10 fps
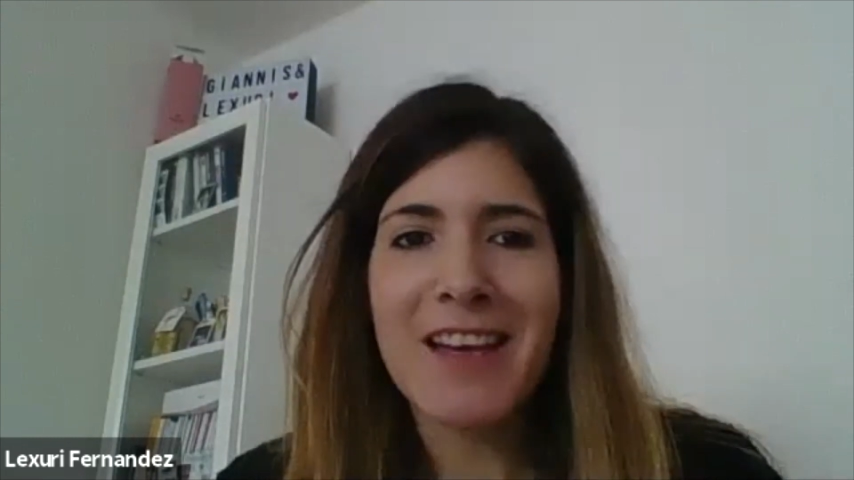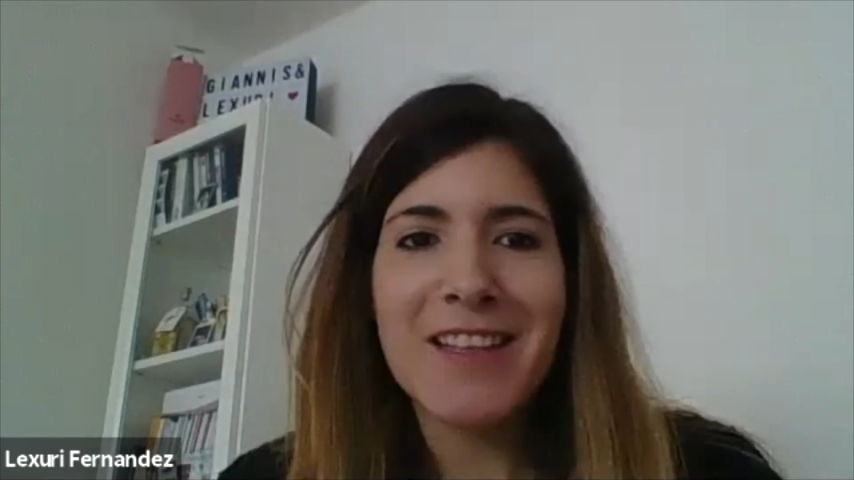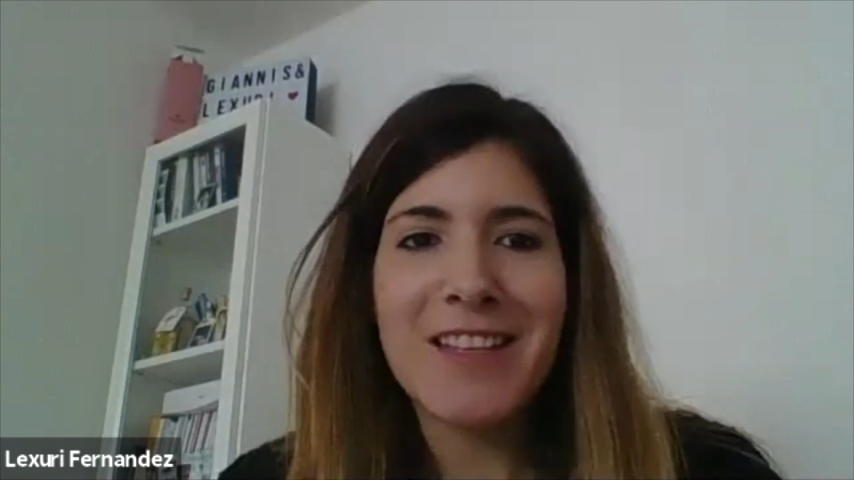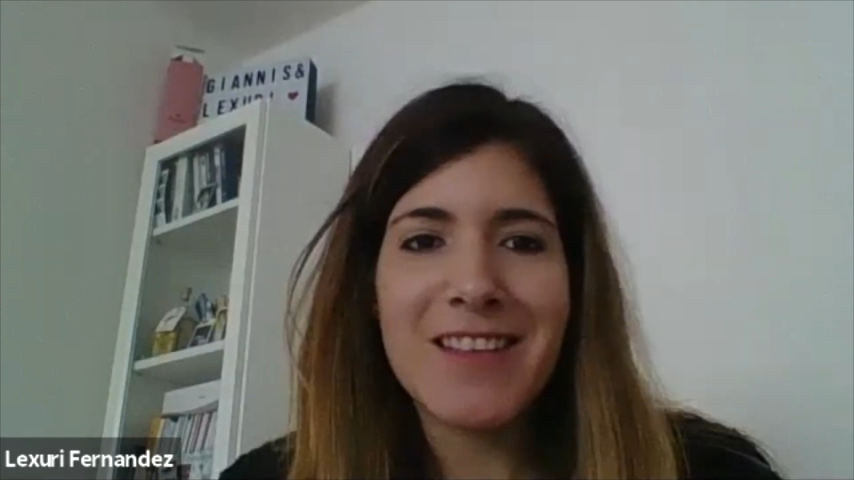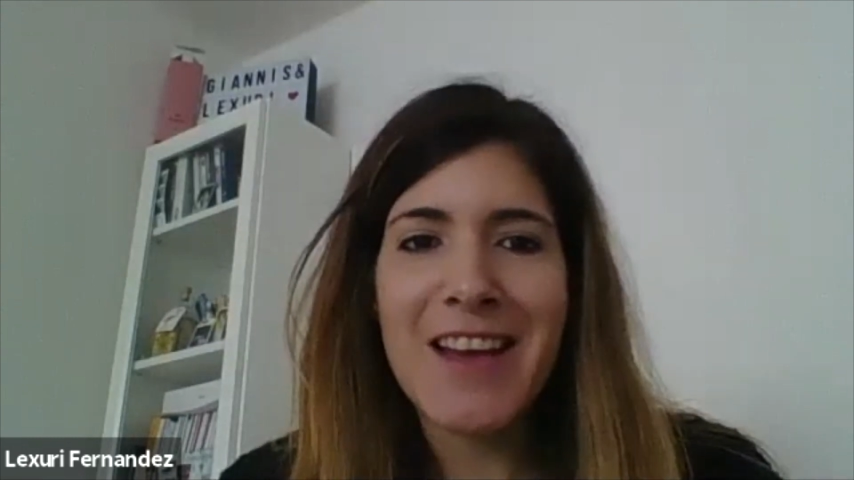
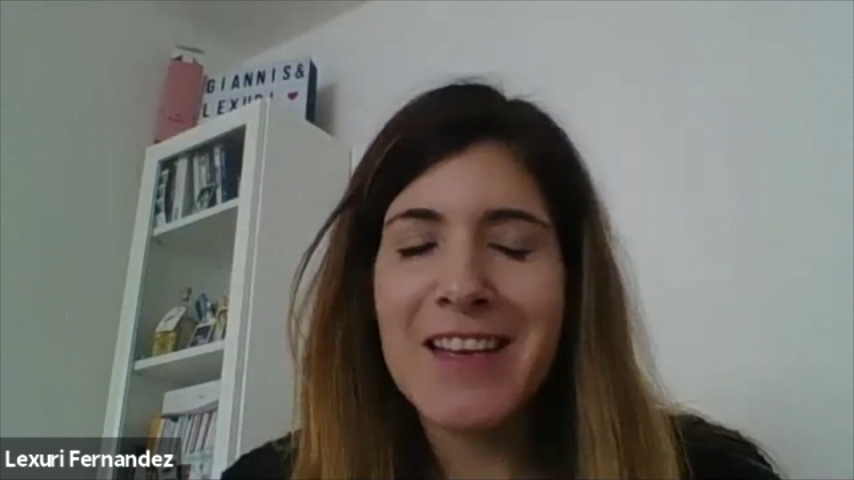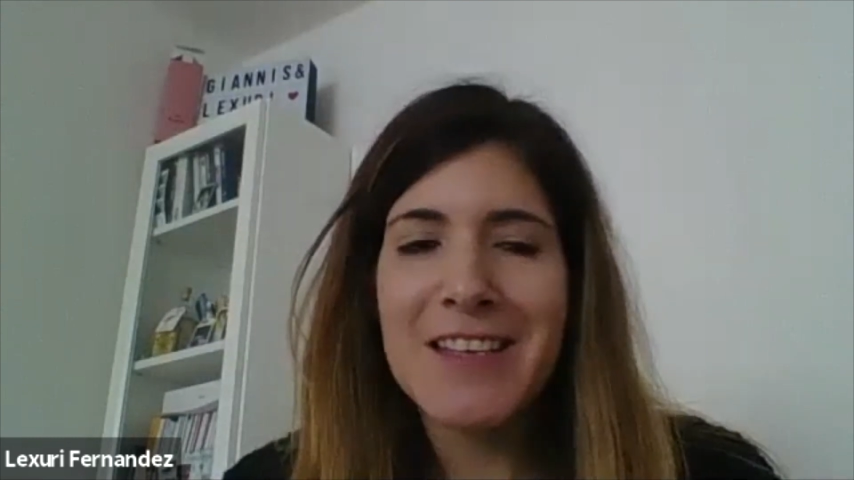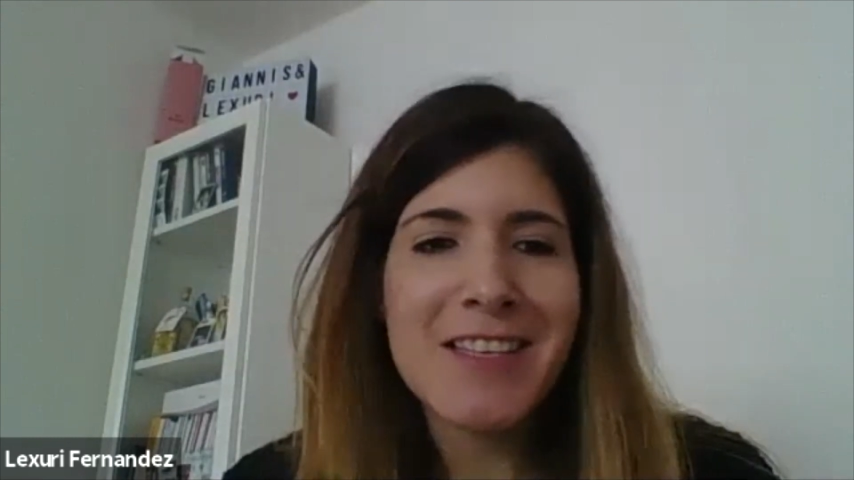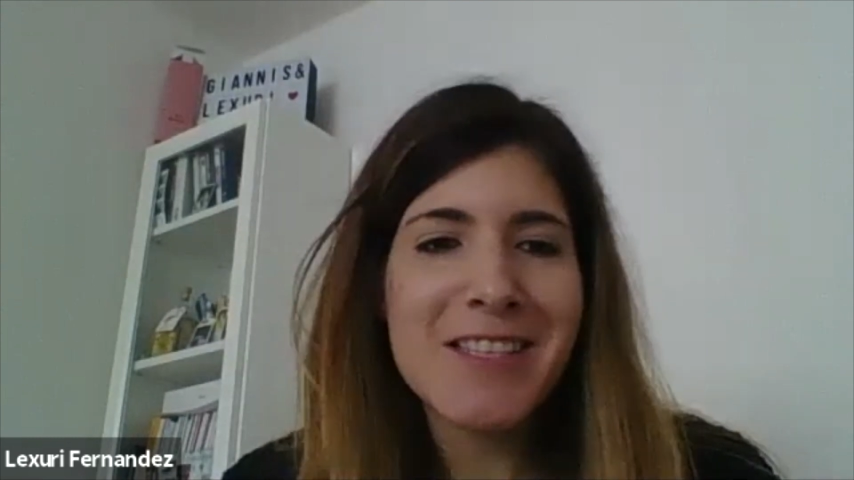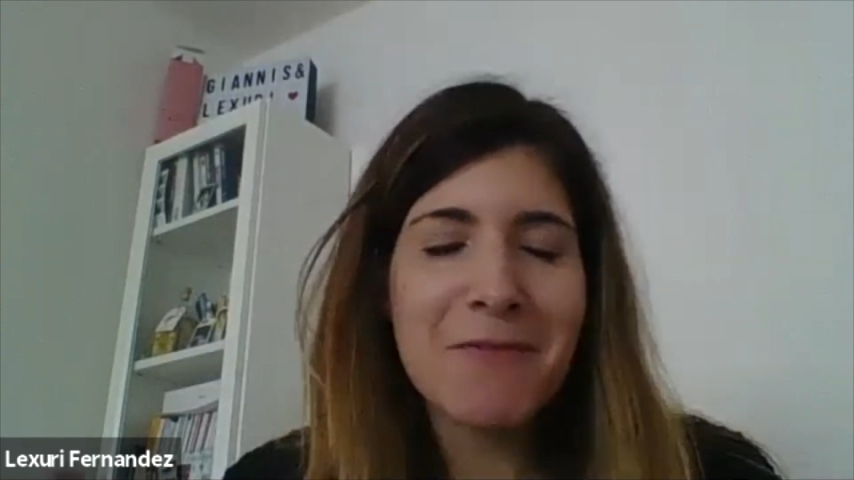I
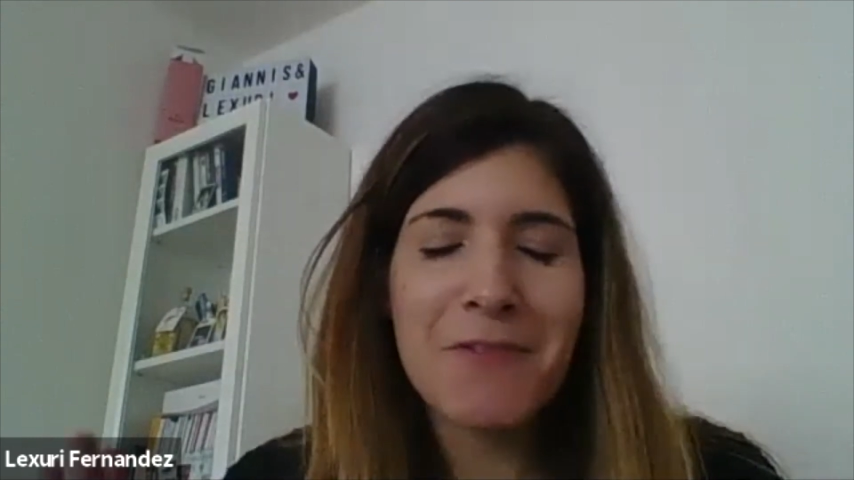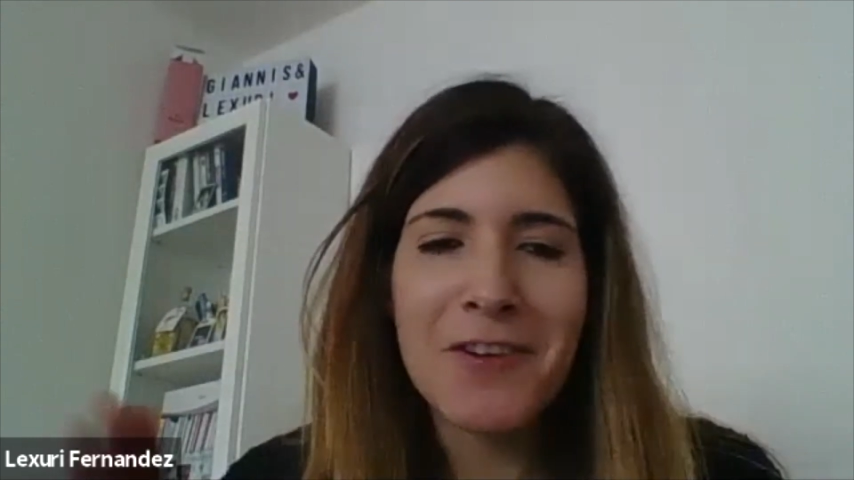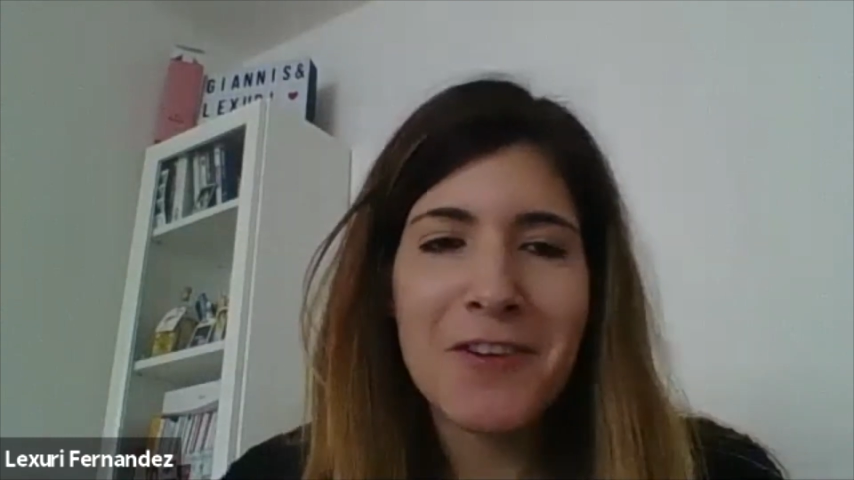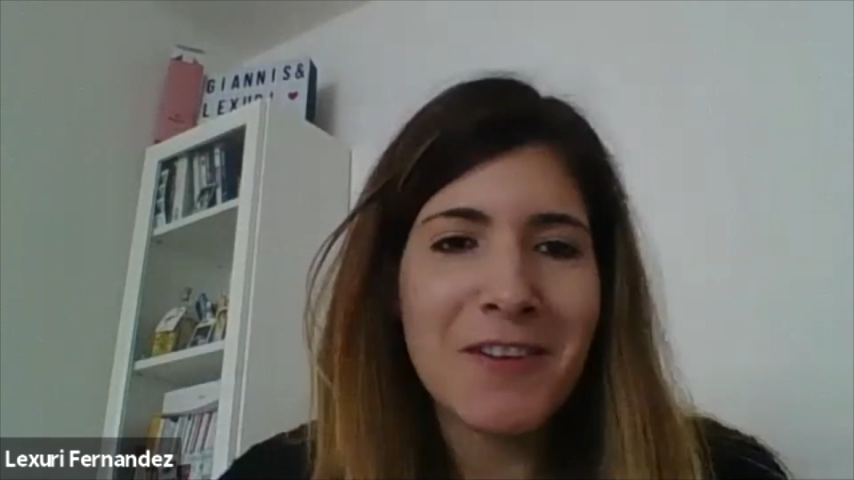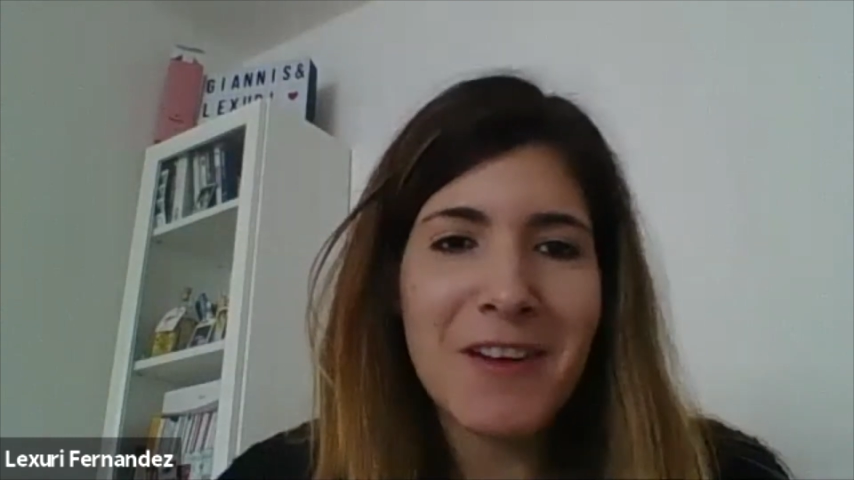just
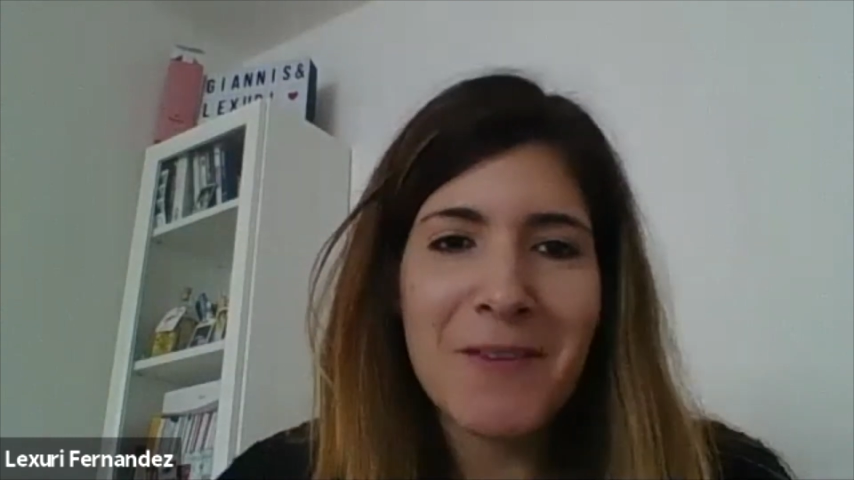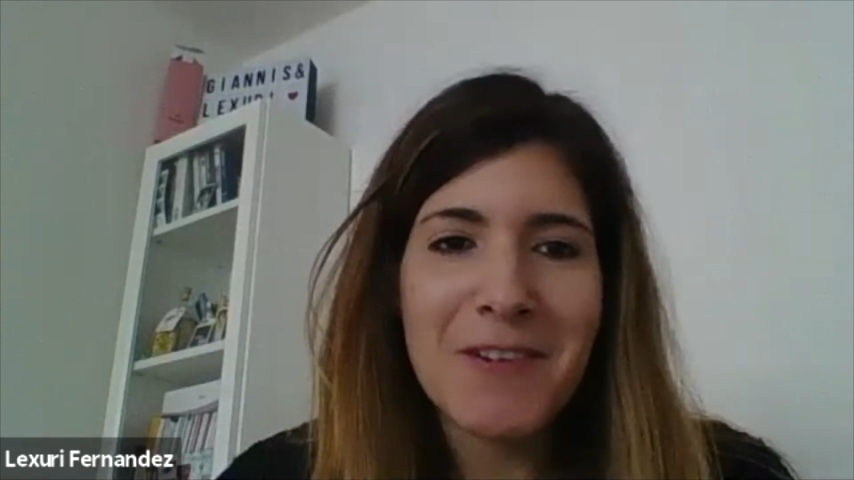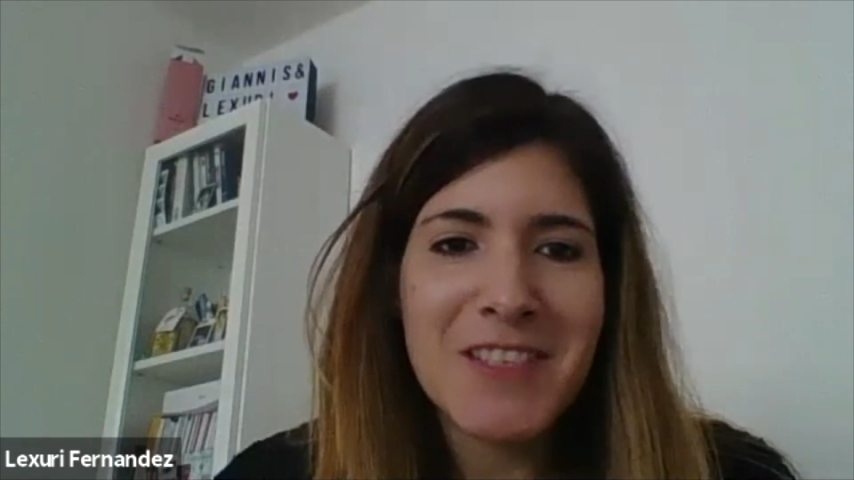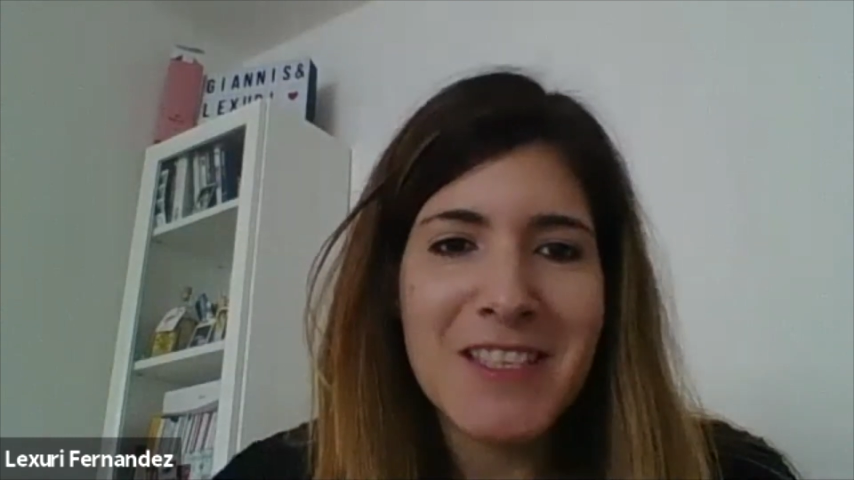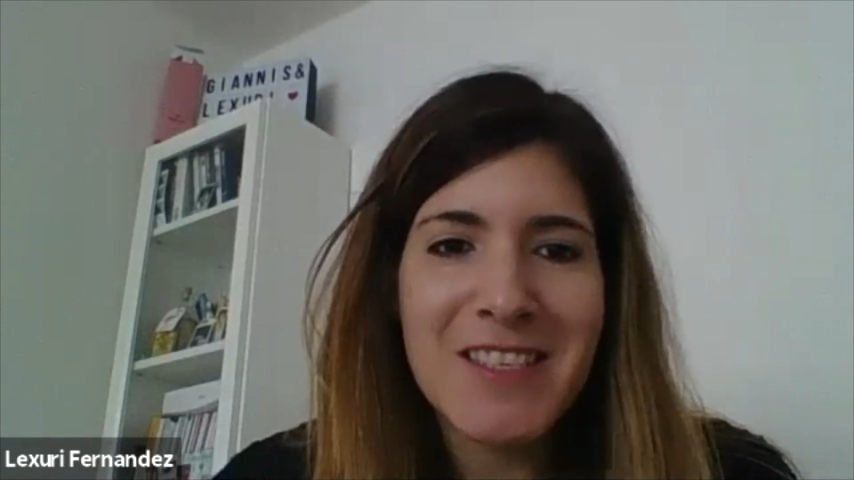forgot
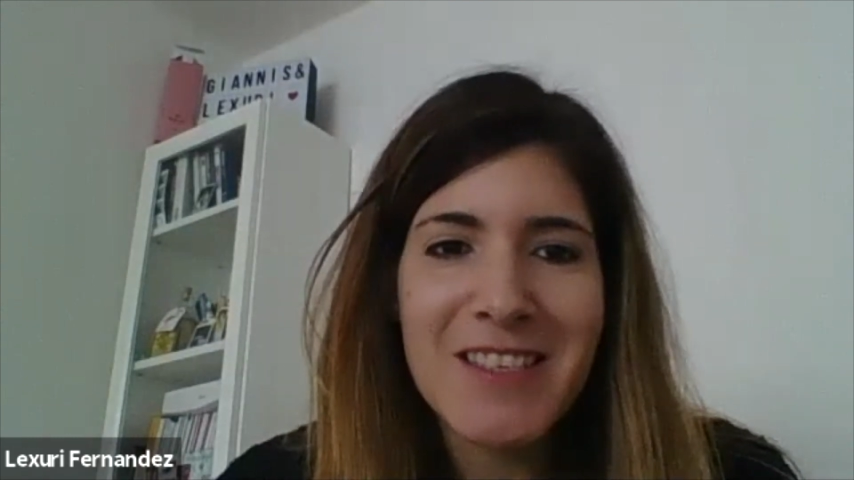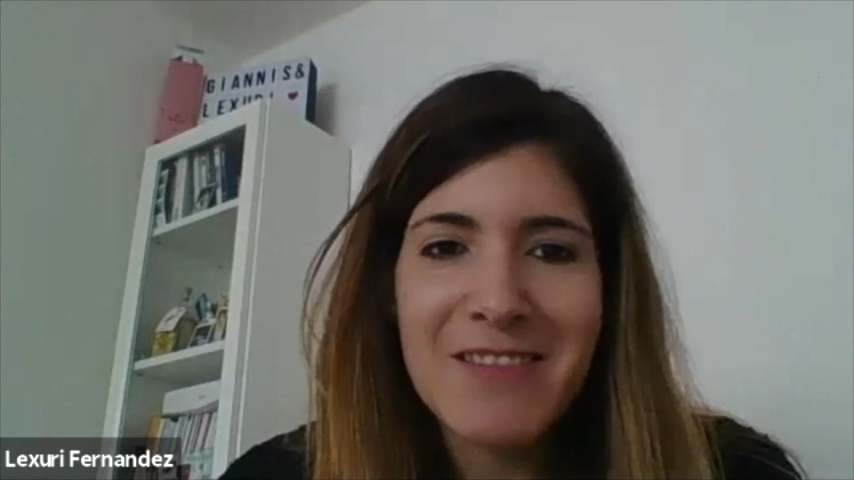about it.